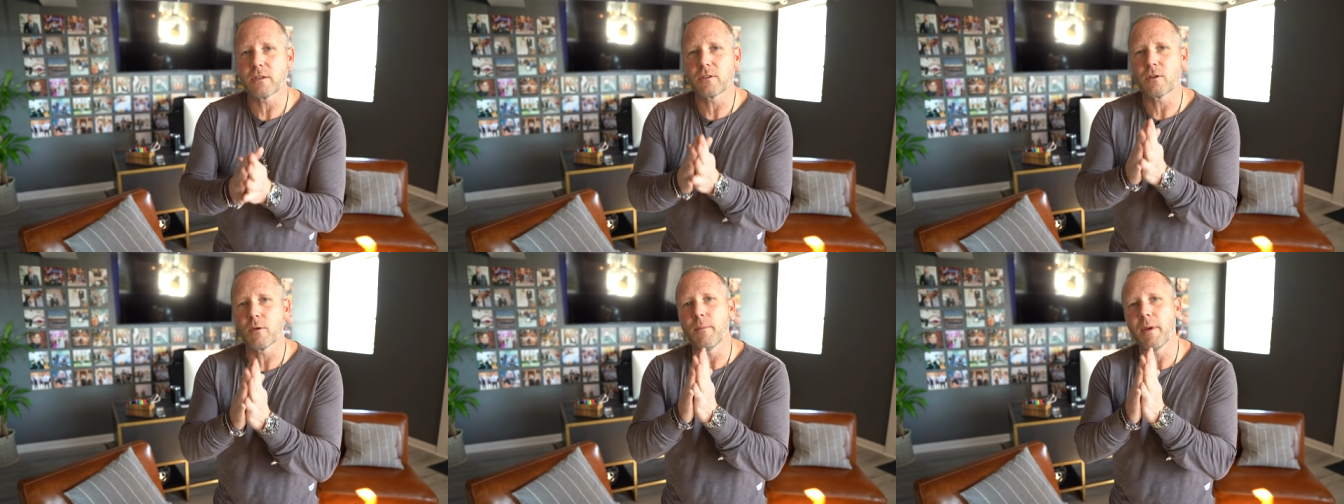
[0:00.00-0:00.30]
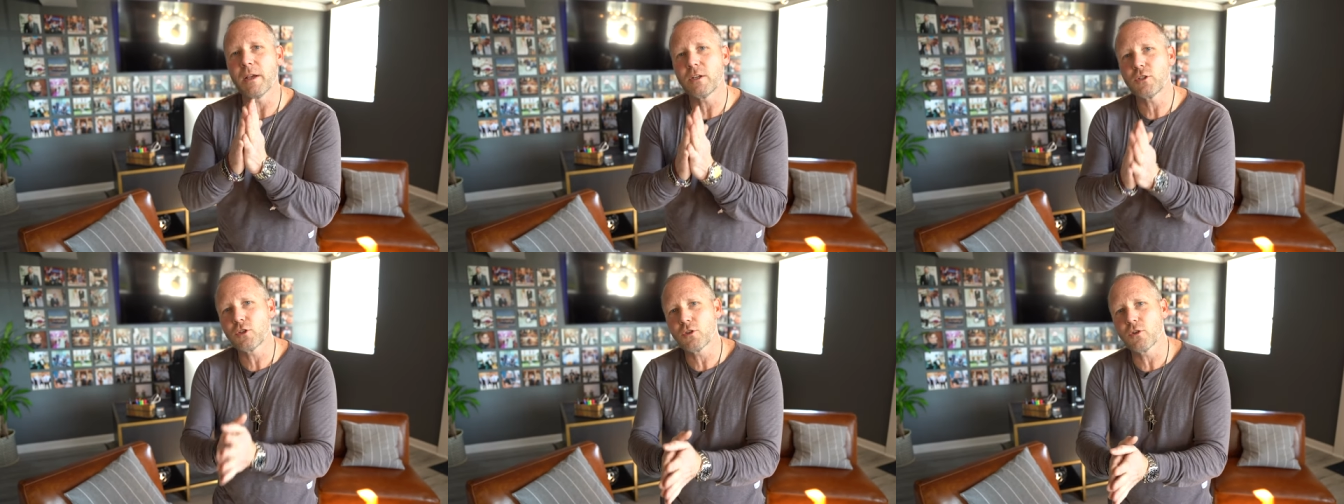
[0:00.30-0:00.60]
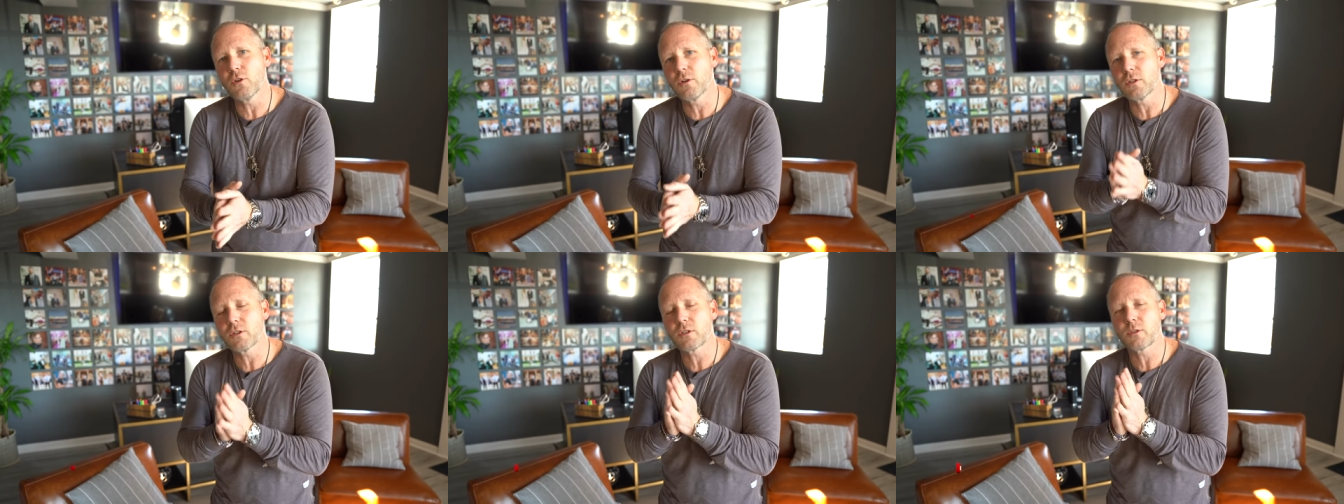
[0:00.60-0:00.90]
so make
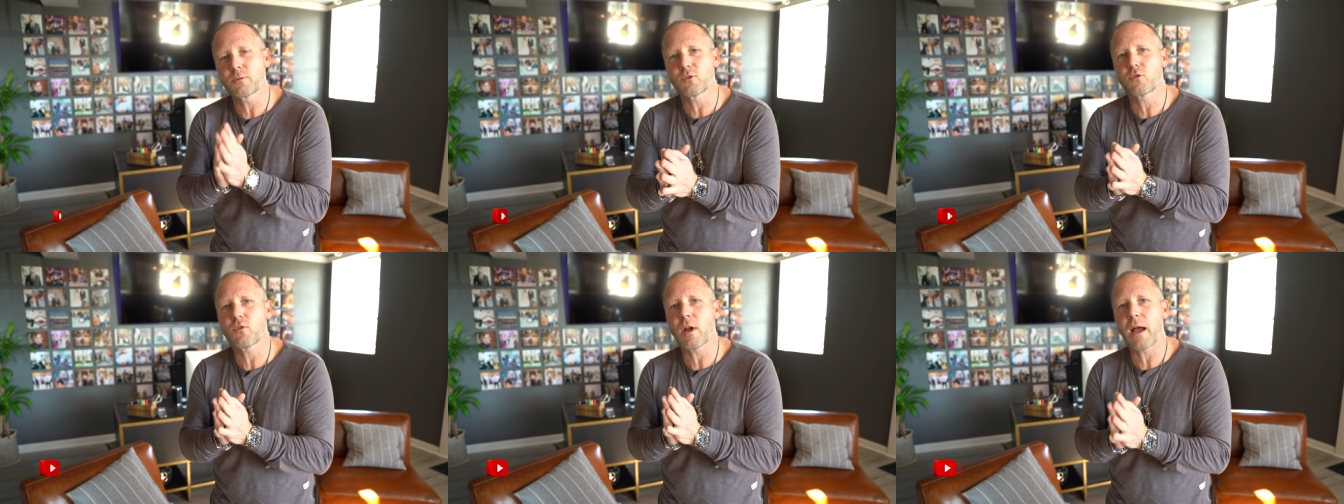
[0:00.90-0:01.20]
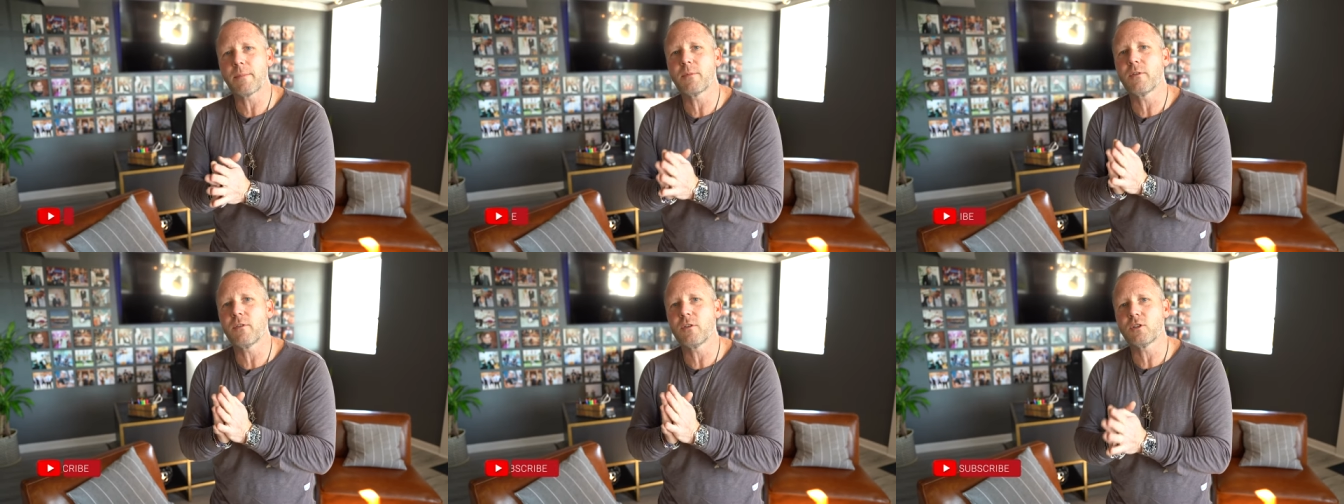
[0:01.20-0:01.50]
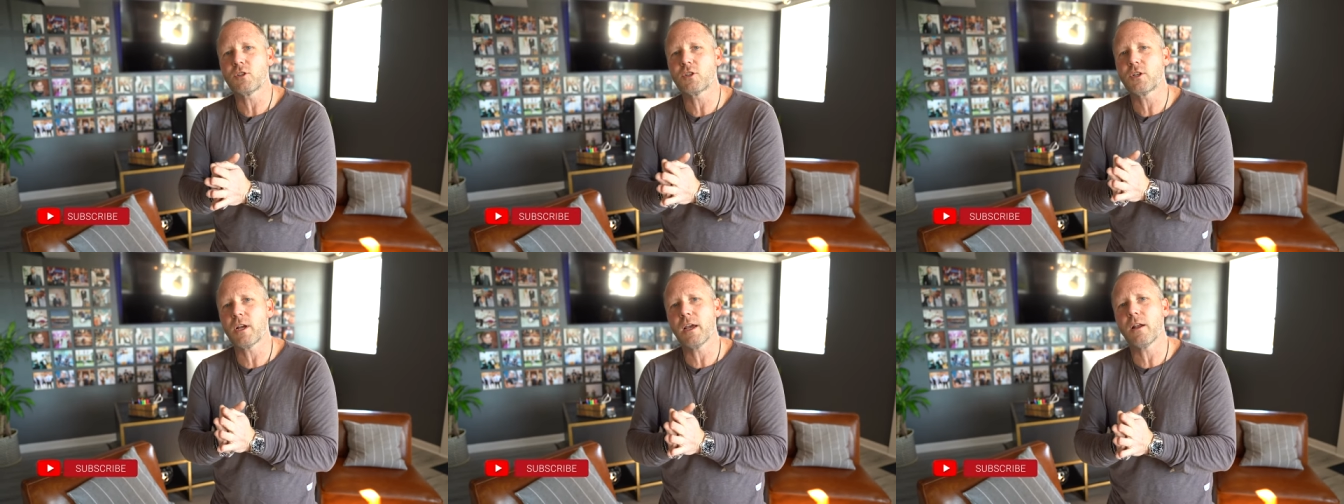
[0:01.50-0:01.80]
sure you're subscribed to
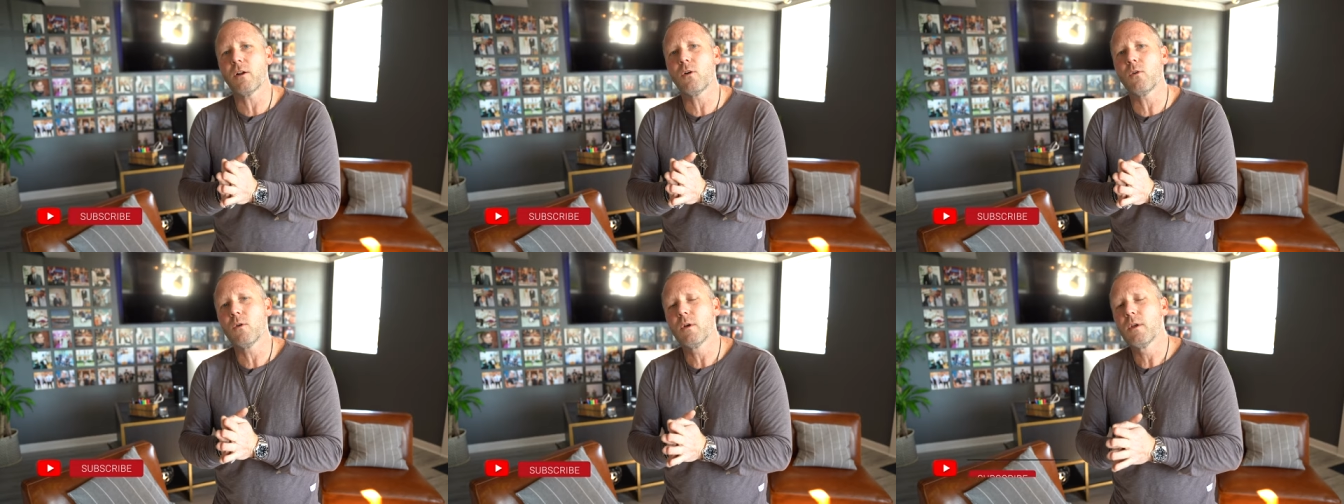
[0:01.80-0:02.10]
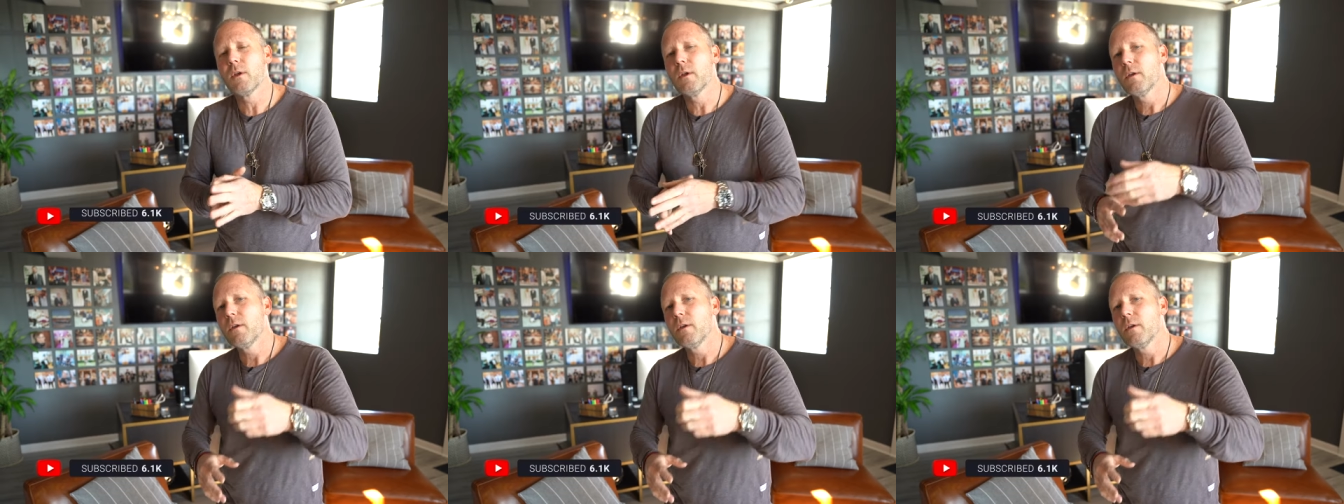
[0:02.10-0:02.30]
this channel.